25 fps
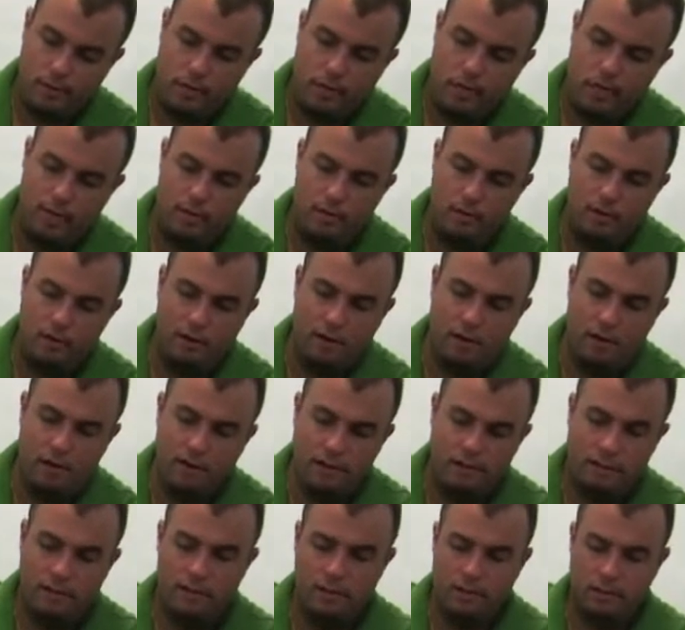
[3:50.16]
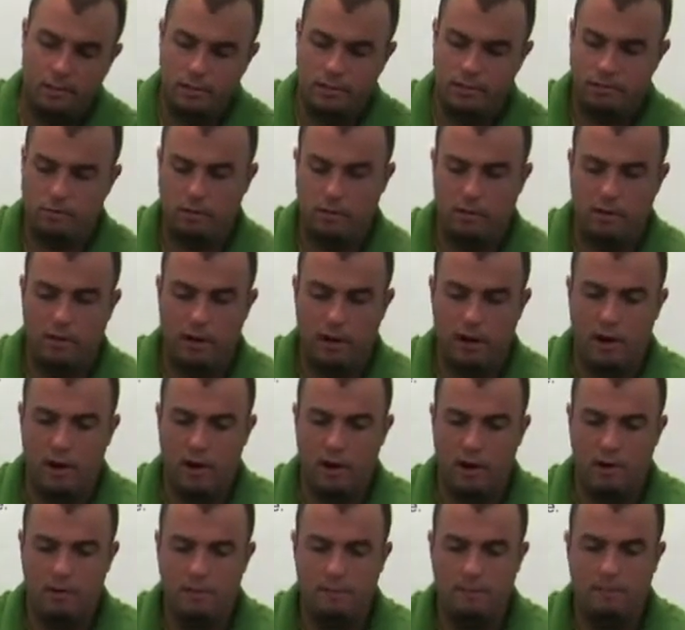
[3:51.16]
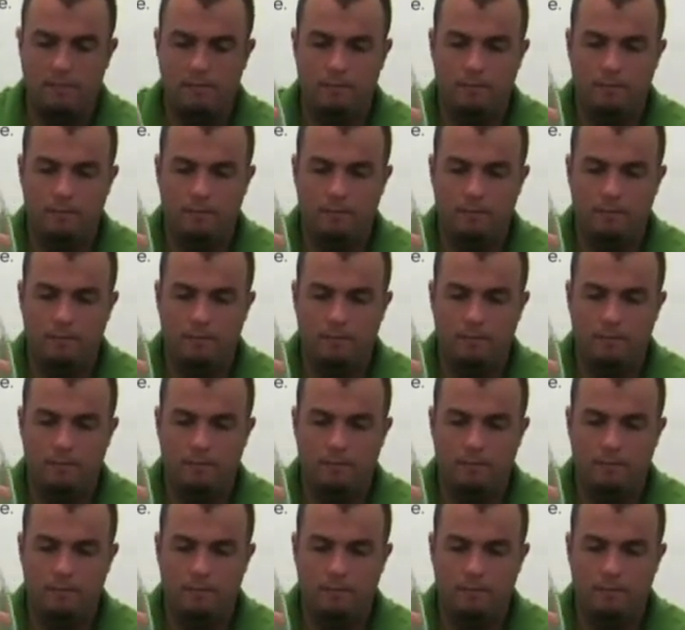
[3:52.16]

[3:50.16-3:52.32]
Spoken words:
Again, real easy. Just throw that on.